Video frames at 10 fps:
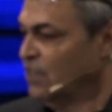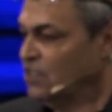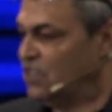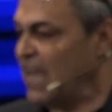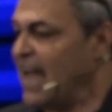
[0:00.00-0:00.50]

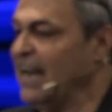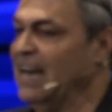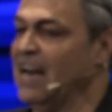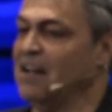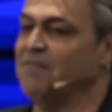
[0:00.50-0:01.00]
She had
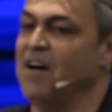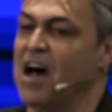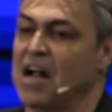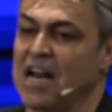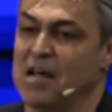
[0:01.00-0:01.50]
an,
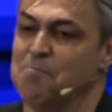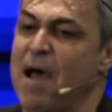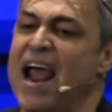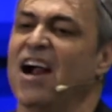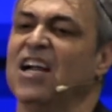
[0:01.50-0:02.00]
an
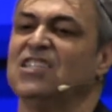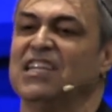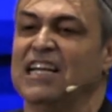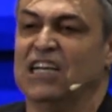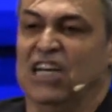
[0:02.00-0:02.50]

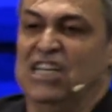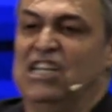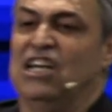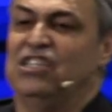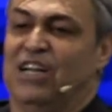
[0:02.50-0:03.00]
embarrassing
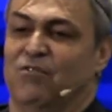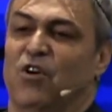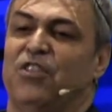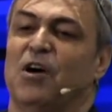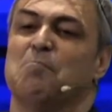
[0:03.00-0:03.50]
condition
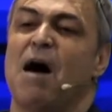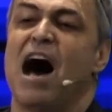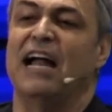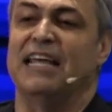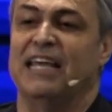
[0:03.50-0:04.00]
with her
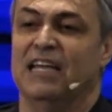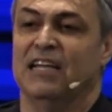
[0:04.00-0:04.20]
body.